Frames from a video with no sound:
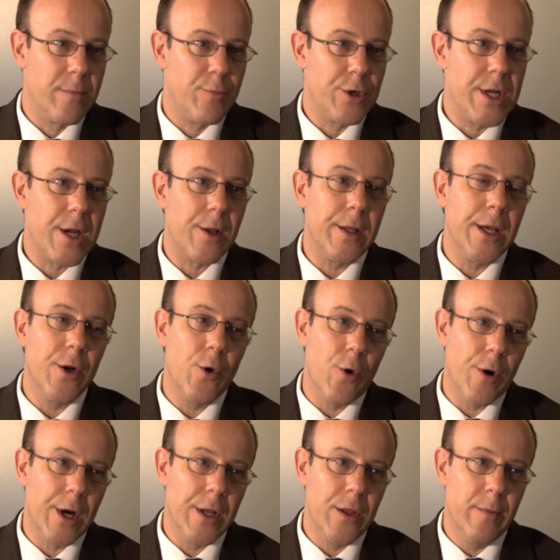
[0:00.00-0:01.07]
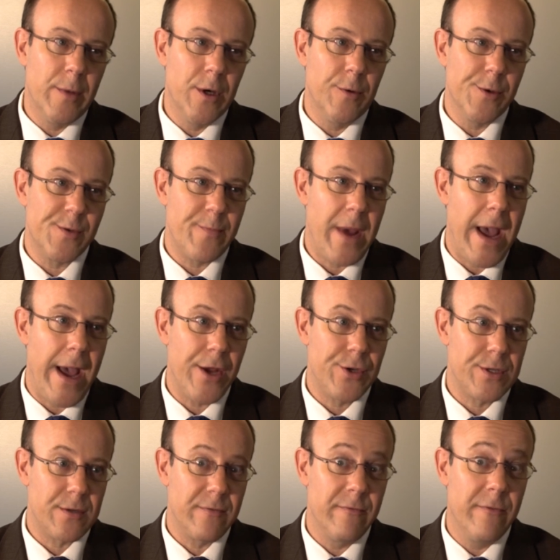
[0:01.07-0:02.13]
Particularly in Oregon, the bill was
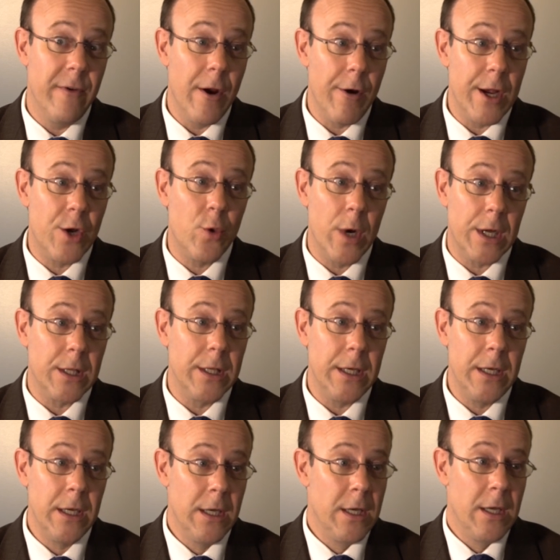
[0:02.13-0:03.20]
passed very quickly.